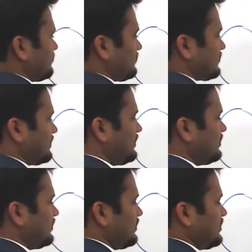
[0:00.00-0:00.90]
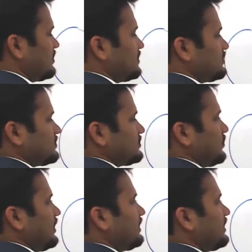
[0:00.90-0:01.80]
Okay. So
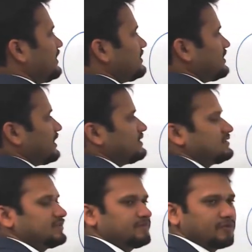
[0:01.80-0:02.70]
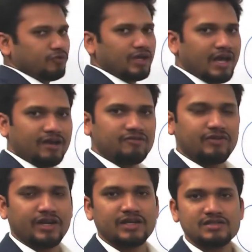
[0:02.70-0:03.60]
in the internet, we have
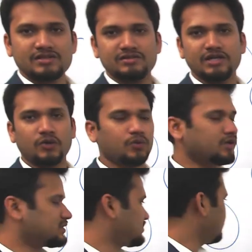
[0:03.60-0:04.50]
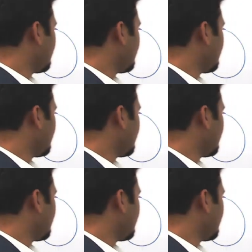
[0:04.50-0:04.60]
various networks.